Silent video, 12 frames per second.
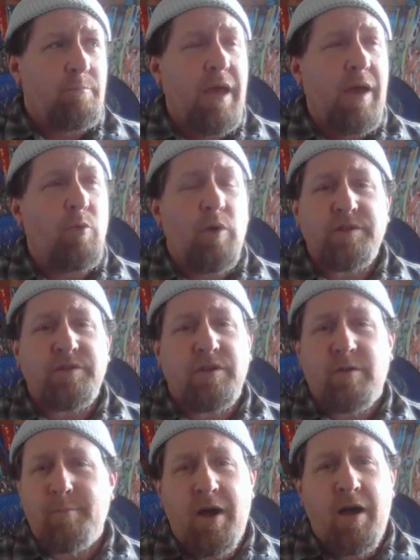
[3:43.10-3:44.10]
Mail one to
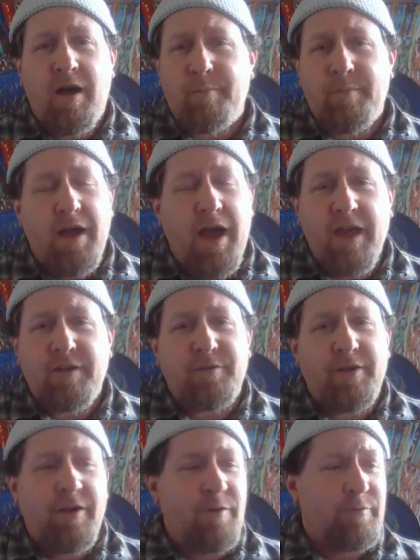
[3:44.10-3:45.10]
your mom. I
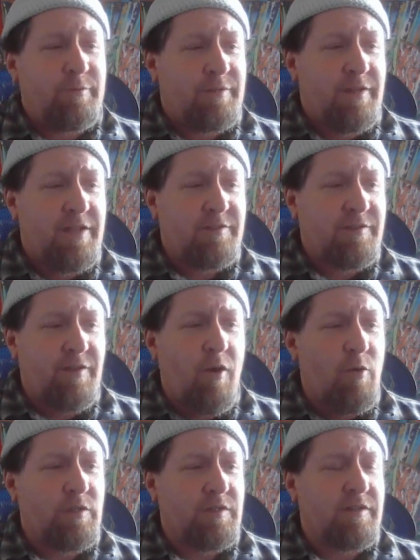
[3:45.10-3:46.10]
don't know. It's
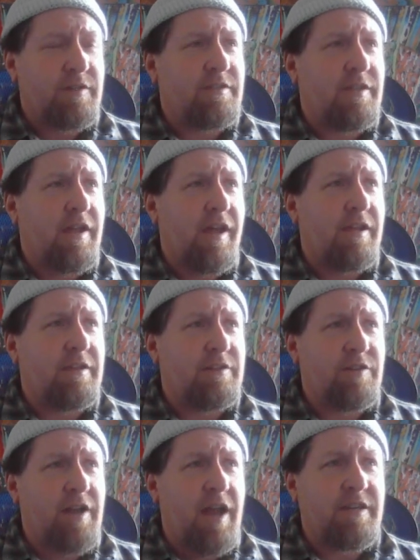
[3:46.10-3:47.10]
always a
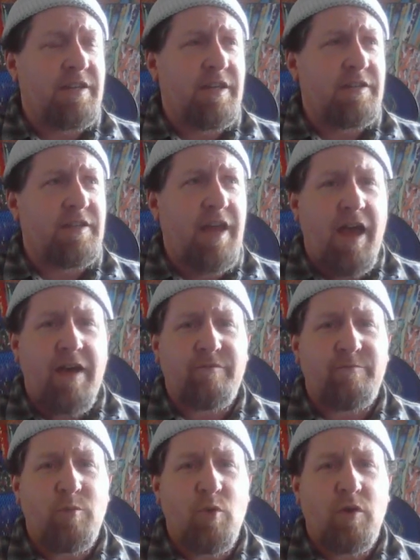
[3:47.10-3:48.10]
good idea to
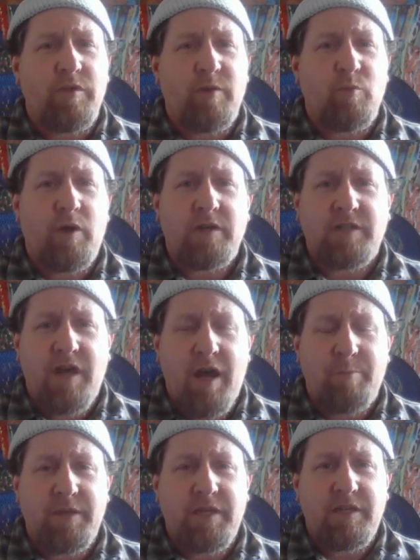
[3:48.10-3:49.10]
have more than one
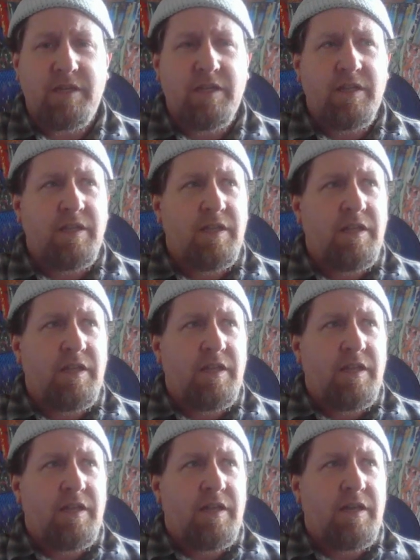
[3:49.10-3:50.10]
copy.
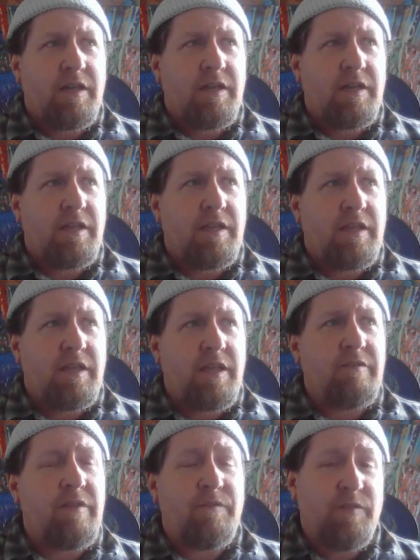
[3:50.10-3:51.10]
Uh,
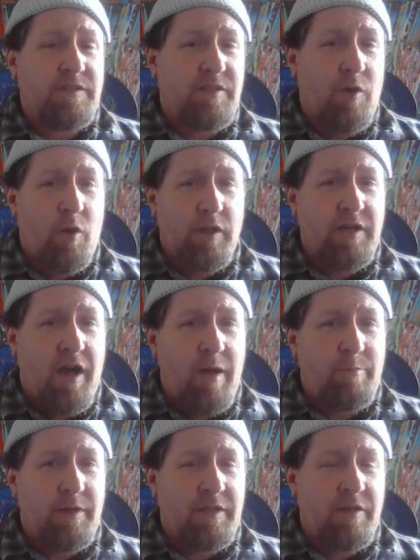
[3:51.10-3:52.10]
Even if it's the only
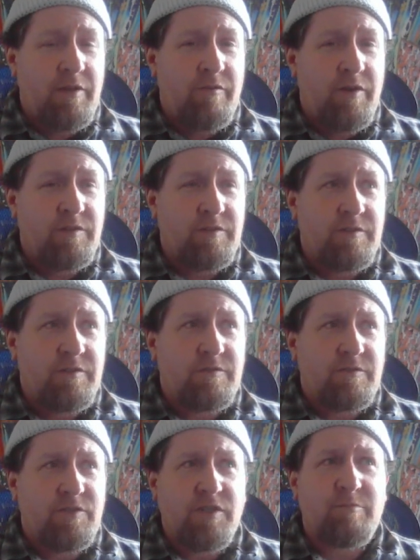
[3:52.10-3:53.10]
copy in the universe,
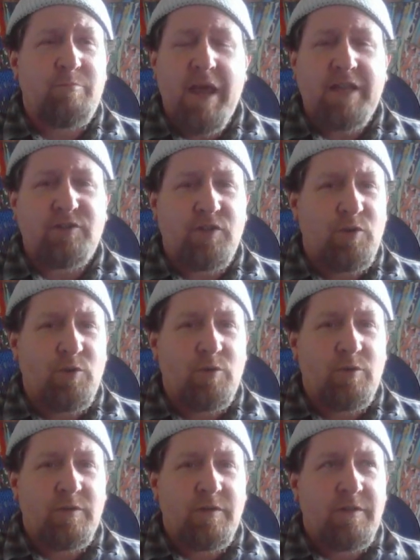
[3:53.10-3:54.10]
just make
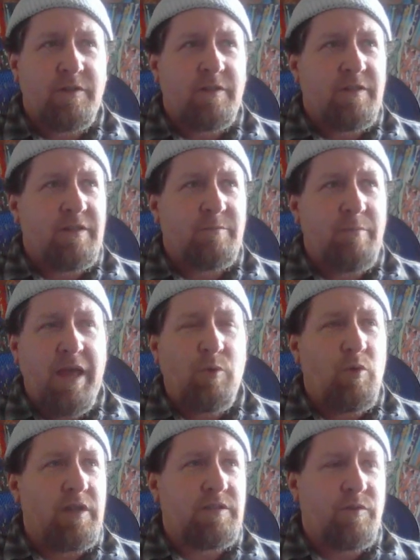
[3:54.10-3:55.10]
two. Mail
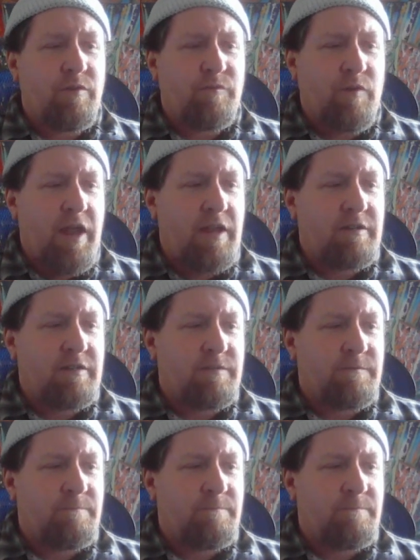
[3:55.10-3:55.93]
one to a friend.